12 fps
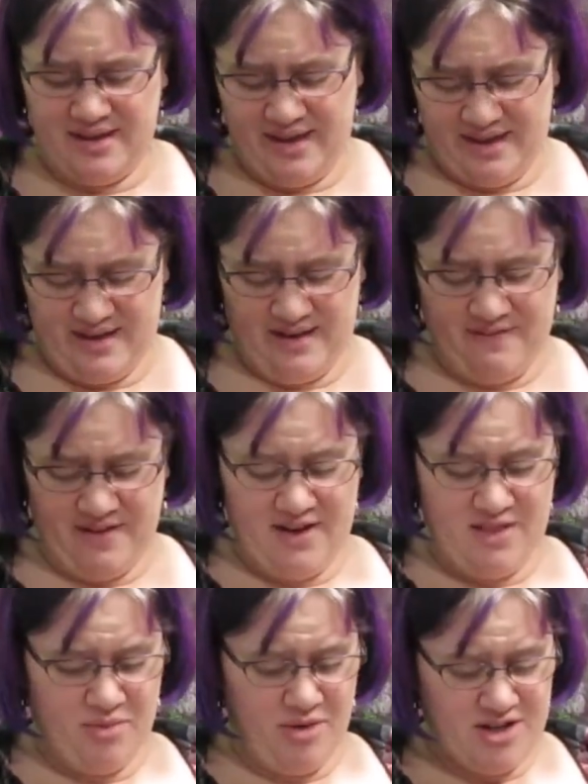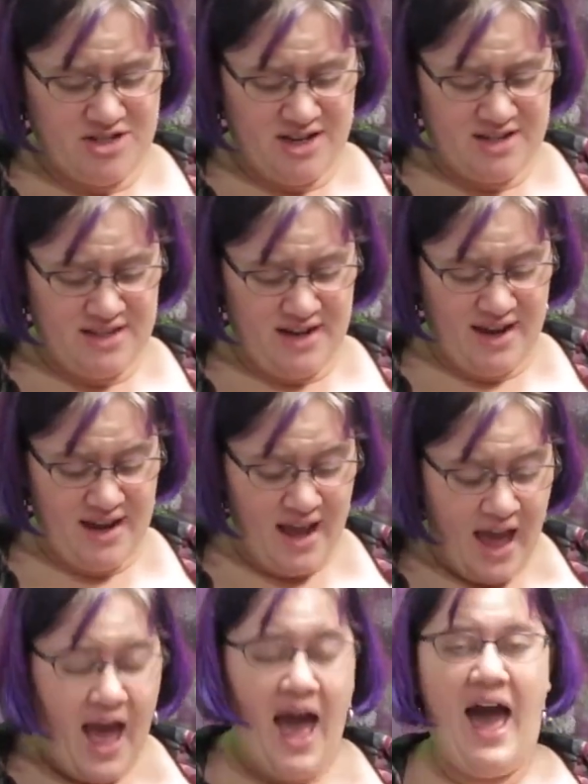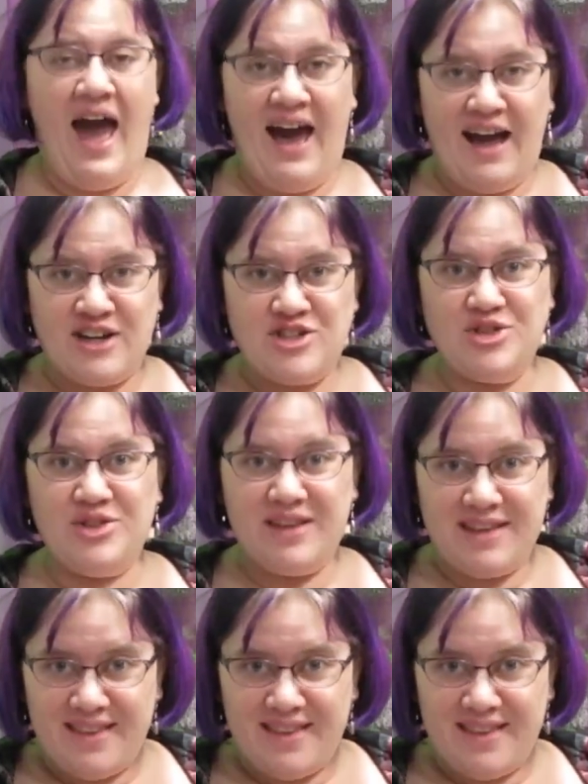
Again, I found another project that I actually